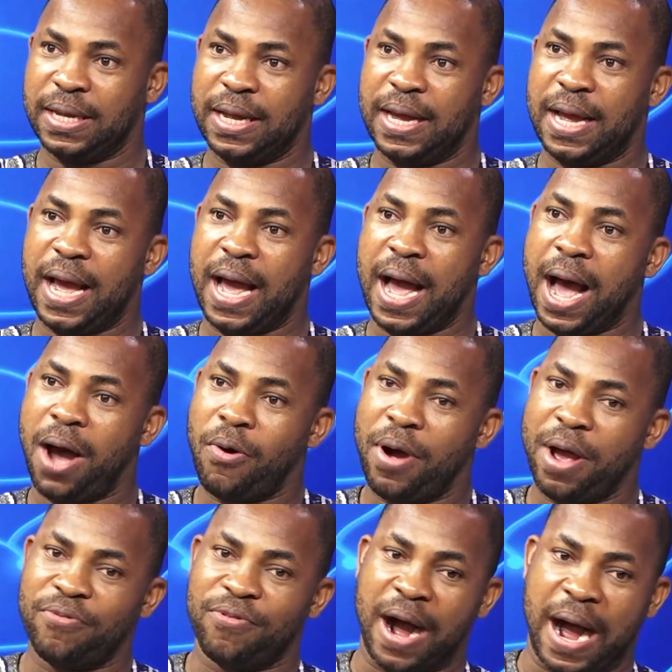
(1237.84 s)

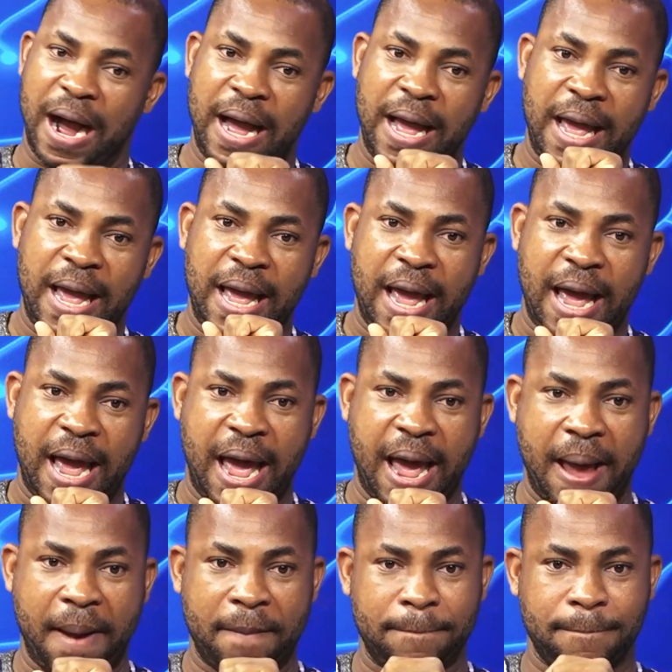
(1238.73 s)
However,
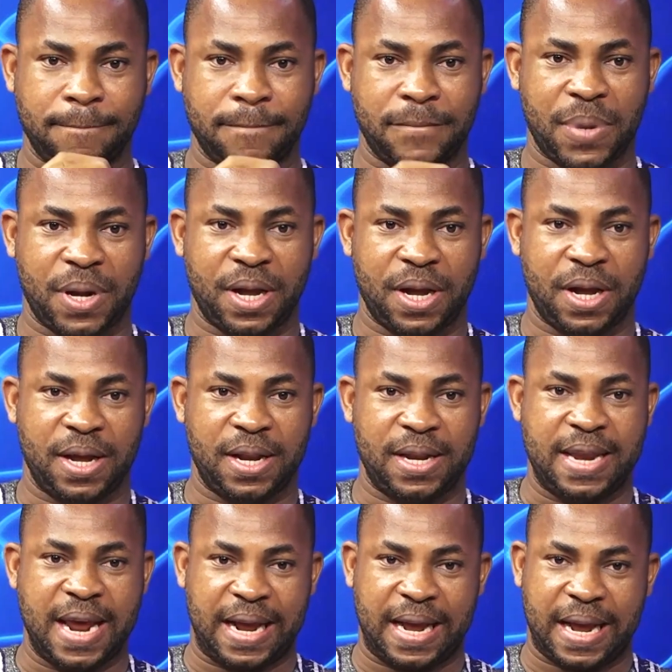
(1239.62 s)

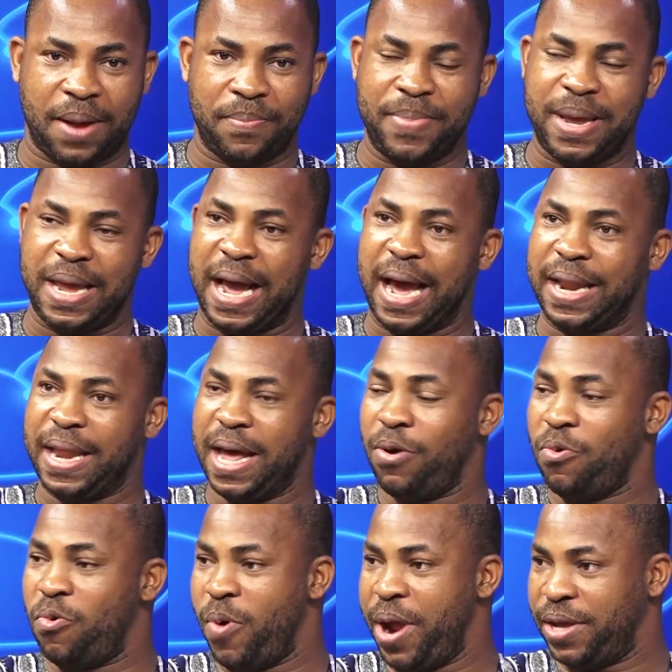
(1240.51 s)
there can be other
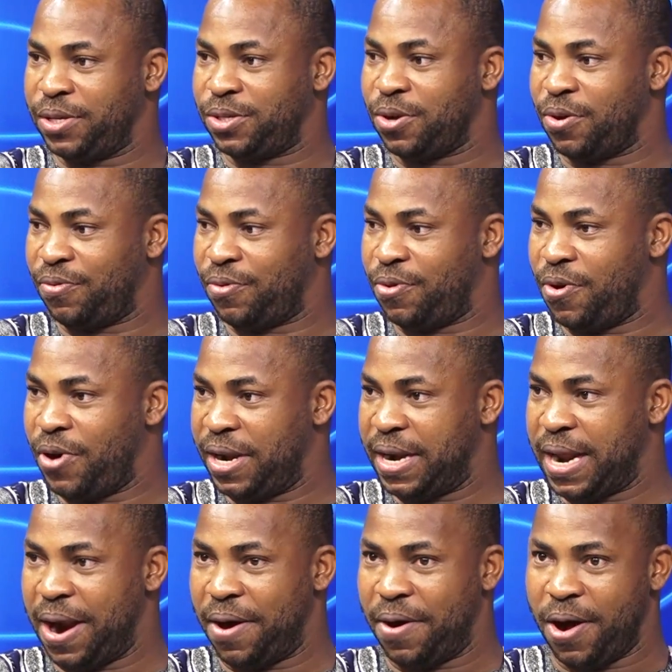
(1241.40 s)
ways of going
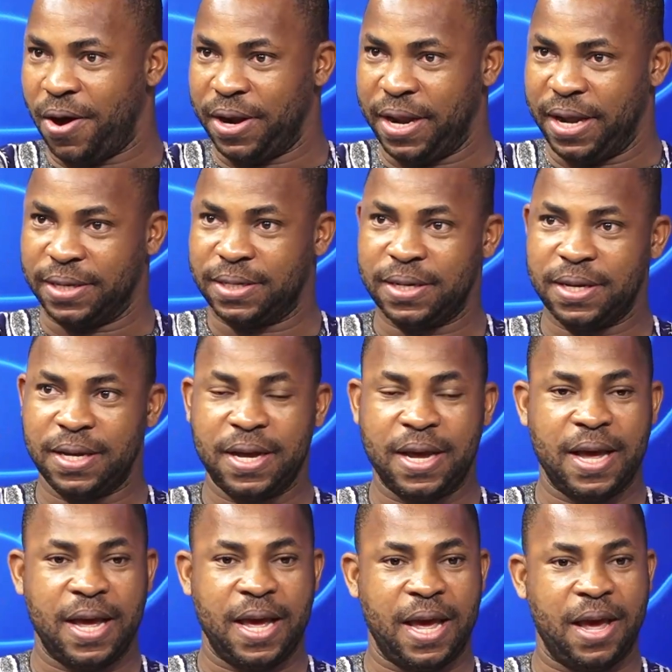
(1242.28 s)
around it.
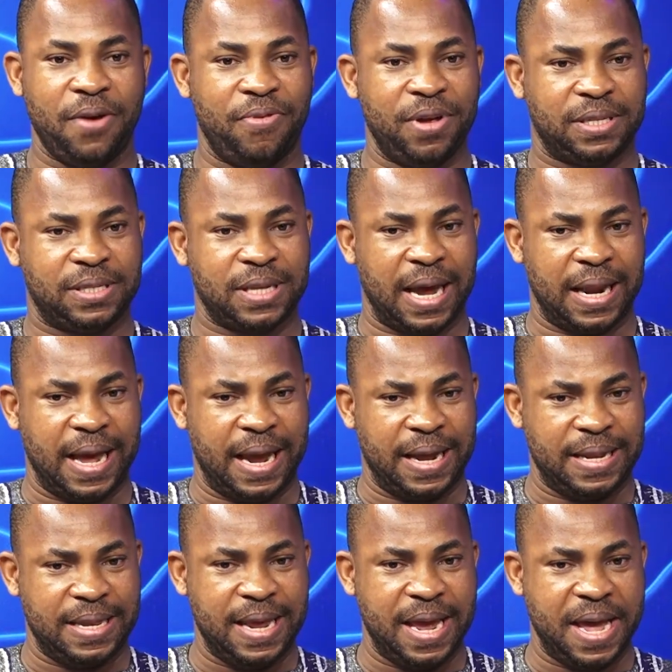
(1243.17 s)
If it's an
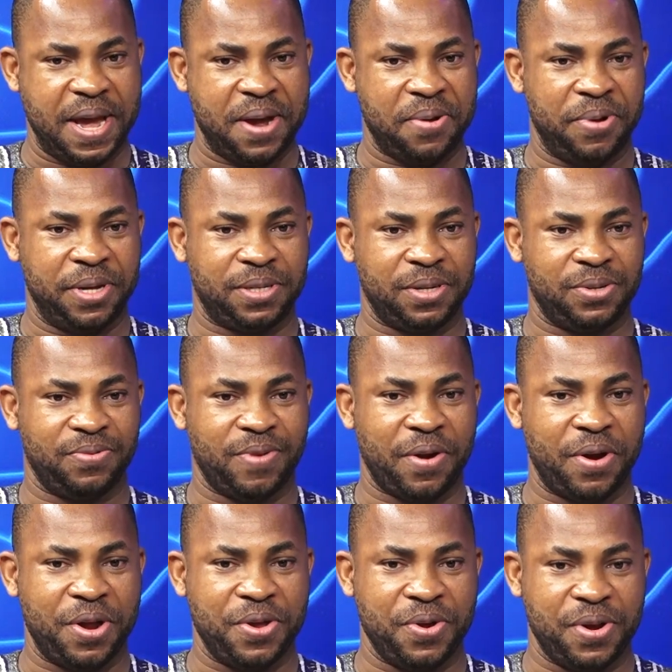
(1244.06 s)
idea which is
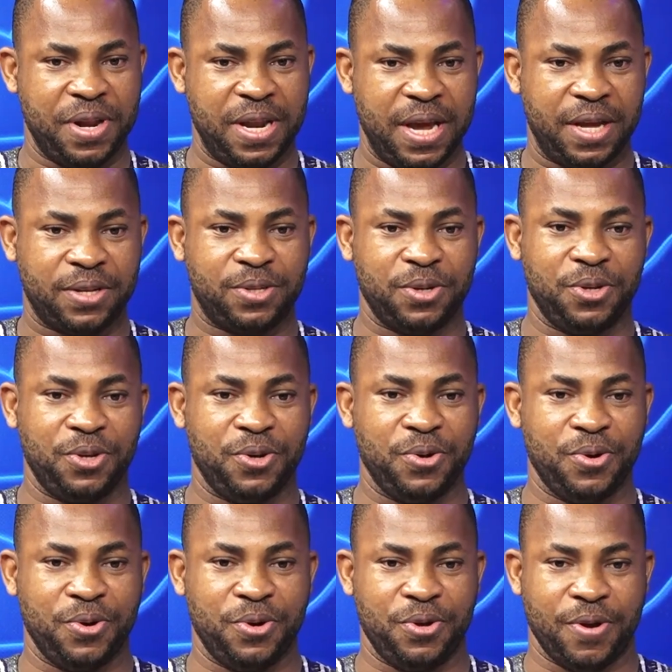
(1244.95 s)
very unique to
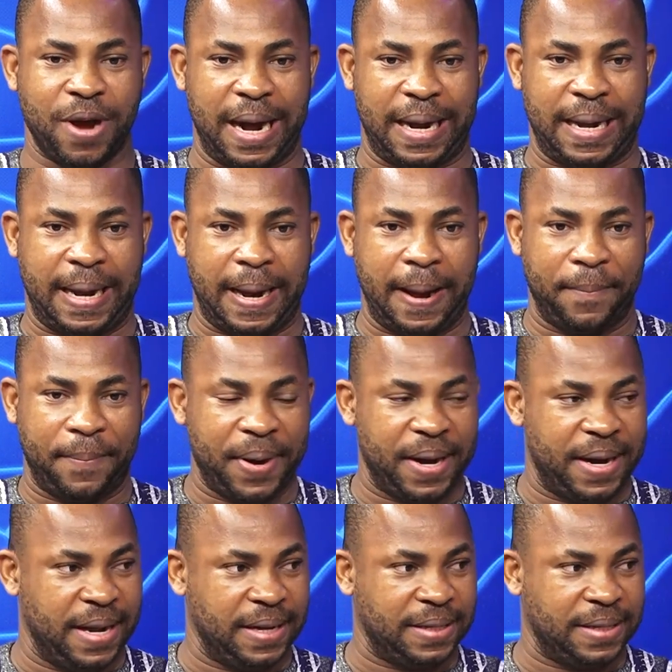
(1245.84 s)
you, you are keeping it,